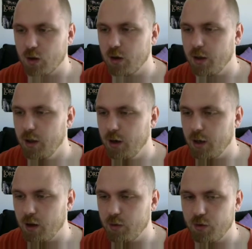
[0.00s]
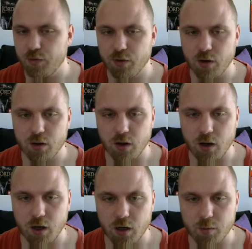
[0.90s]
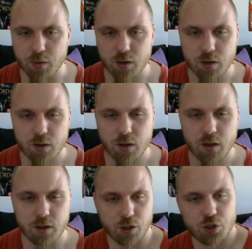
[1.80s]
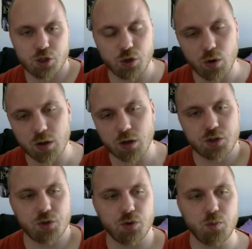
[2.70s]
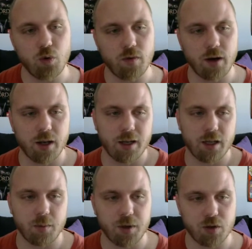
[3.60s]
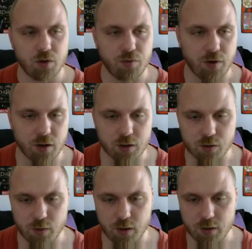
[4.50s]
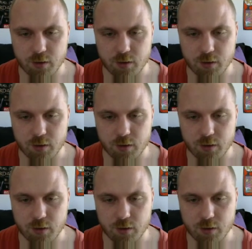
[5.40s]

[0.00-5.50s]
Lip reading: Okay, now the front arm, the shoulder should move a little bit to the front as well.